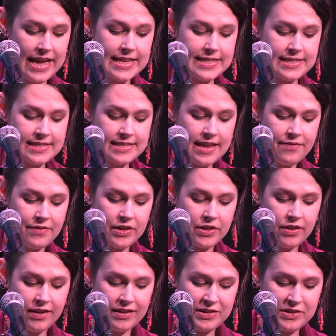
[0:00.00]

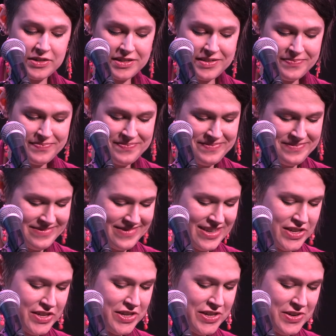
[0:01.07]
$7,
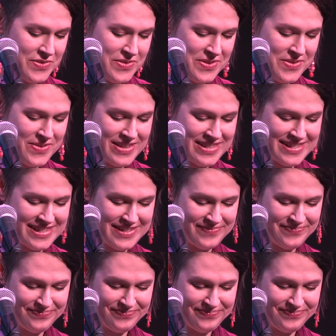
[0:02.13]
she requested.